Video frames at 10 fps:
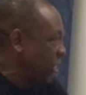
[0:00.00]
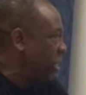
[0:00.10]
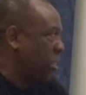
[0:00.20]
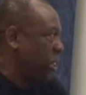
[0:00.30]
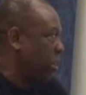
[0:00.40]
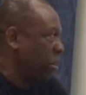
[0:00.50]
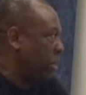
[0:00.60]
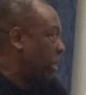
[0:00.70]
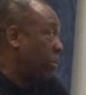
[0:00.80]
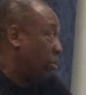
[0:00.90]
this system
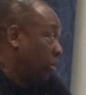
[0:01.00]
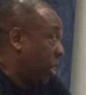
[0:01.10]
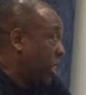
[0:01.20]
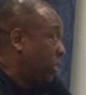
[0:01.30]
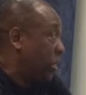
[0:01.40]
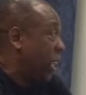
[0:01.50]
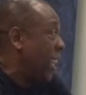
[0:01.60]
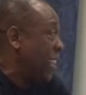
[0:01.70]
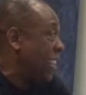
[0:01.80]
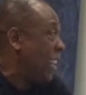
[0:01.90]
because they don't really
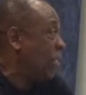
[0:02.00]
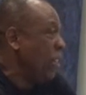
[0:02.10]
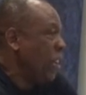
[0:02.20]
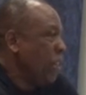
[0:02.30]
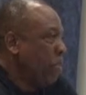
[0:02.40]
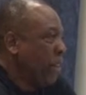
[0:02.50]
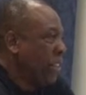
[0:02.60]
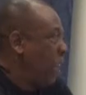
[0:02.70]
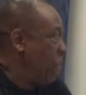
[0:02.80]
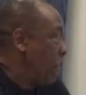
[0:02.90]
understand it yet
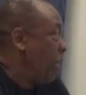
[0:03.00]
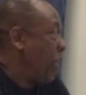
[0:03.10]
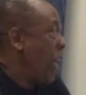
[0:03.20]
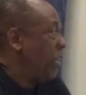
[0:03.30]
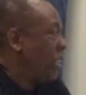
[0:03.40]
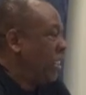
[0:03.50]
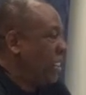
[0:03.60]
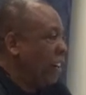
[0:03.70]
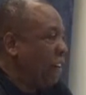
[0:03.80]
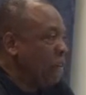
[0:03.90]
because they haven't been around it
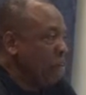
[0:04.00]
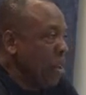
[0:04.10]
enough.